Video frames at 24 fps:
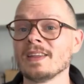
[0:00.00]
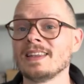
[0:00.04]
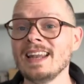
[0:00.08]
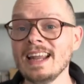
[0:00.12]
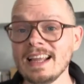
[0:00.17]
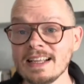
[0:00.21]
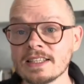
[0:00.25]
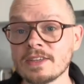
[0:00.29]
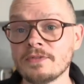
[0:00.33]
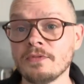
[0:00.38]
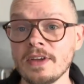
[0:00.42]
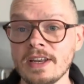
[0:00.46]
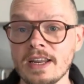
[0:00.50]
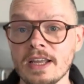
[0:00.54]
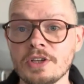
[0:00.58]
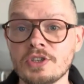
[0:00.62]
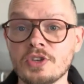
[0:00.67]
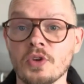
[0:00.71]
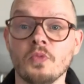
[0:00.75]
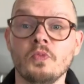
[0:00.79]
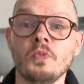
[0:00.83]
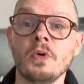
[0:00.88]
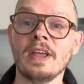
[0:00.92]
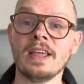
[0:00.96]
let's finish
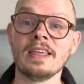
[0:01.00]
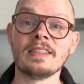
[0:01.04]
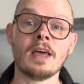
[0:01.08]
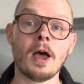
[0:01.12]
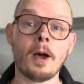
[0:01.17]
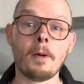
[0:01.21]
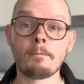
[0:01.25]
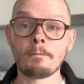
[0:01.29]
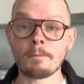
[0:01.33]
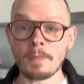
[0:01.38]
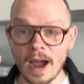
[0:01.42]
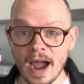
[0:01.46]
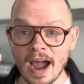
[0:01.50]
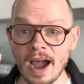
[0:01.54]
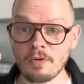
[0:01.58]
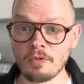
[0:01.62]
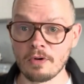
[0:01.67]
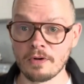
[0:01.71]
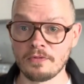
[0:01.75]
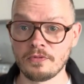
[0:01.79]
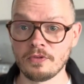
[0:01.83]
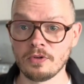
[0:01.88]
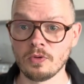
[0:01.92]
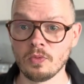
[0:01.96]
with a
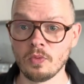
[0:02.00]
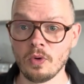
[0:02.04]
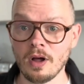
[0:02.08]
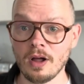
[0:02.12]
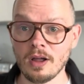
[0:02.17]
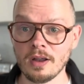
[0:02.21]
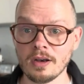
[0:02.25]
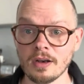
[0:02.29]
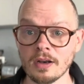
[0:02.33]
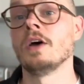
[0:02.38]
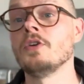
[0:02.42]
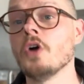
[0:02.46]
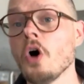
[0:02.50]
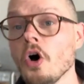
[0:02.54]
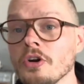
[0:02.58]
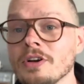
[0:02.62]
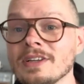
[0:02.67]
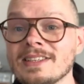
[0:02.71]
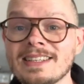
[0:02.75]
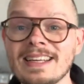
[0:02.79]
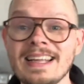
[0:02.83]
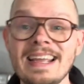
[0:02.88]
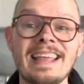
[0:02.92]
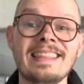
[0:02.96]
powerful one. And
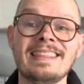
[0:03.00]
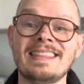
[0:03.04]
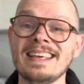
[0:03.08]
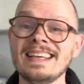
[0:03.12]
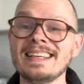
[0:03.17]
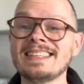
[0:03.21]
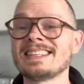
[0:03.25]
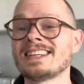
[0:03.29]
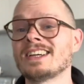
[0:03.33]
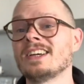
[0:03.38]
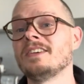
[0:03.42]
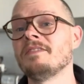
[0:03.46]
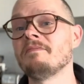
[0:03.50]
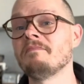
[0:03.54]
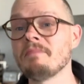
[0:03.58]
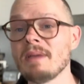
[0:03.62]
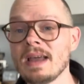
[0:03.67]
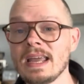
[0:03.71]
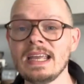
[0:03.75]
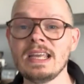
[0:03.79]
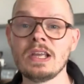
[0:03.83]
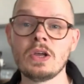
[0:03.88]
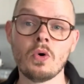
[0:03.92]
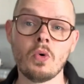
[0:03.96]
honestly, this can
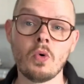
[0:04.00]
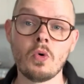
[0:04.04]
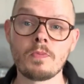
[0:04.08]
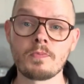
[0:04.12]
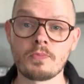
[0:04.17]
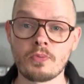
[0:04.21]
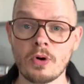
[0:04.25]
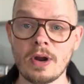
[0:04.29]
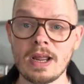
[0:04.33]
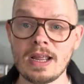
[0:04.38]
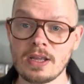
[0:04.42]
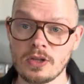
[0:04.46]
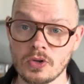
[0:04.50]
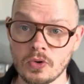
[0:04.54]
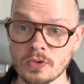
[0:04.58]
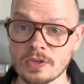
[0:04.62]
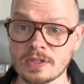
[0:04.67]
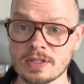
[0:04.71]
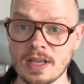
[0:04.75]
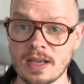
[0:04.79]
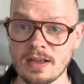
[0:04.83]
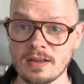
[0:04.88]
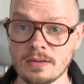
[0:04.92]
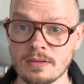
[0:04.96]
make or break your
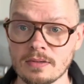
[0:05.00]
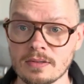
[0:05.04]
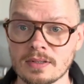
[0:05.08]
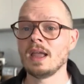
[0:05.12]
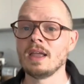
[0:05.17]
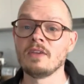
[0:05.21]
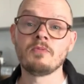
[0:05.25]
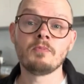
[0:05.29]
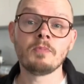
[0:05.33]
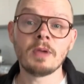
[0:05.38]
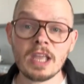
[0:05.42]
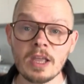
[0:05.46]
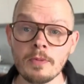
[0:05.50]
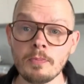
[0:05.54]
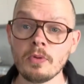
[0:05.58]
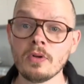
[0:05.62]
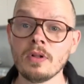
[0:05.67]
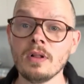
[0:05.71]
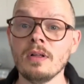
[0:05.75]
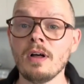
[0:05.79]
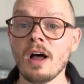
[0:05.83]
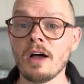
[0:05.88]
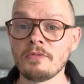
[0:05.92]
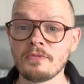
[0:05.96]
sale. If
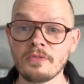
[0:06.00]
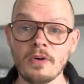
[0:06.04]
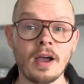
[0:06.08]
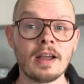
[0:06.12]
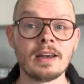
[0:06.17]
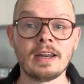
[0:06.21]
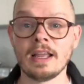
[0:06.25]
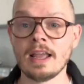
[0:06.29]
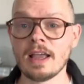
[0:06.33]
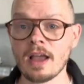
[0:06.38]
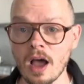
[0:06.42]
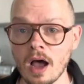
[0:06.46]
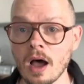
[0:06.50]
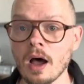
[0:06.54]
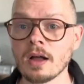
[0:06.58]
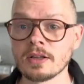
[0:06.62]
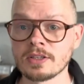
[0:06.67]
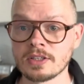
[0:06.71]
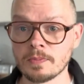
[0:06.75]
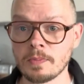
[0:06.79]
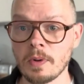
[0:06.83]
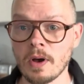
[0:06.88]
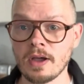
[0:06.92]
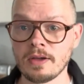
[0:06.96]
people are finding it hard
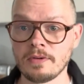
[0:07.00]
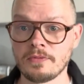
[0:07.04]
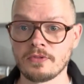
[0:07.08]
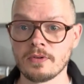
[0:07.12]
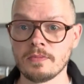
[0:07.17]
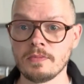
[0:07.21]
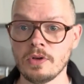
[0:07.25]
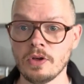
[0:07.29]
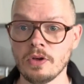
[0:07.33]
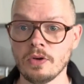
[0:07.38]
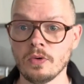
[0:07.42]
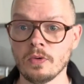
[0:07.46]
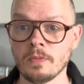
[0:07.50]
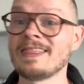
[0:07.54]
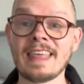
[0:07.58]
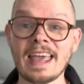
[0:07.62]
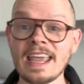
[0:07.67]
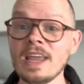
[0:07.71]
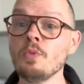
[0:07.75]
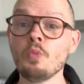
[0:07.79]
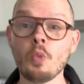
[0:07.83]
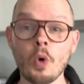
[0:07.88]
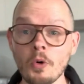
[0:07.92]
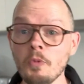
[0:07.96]
to buy from you,
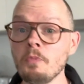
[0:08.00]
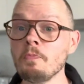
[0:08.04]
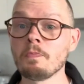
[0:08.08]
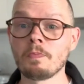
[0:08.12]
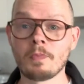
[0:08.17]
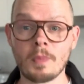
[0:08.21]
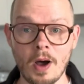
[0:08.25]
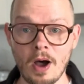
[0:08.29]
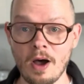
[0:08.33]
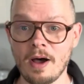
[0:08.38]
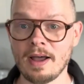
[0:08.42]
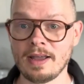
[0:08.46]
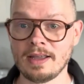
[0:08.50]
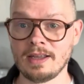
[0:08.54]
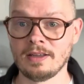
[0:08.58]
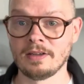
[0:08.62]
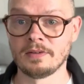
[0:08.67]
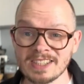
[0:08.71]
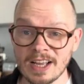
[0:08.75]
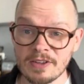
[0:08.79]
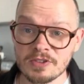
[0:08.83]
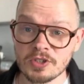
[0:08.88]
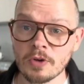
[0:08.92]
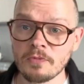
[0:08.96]
they won't buy.
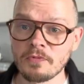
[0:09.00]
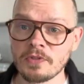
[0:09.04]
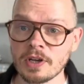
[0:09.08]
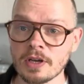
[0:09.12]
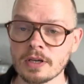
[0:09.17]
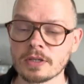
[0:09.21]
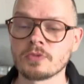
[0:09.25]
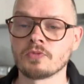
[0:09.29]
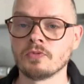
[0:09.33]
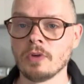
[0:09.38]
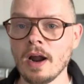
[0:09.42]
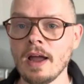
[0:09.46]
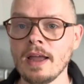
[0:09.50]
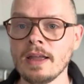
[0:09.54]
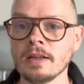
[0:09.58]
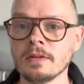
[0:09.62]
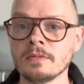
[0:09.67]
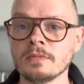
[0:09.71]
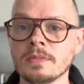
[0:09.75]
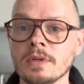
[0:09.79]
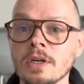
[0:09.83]
Sounds obvious, right?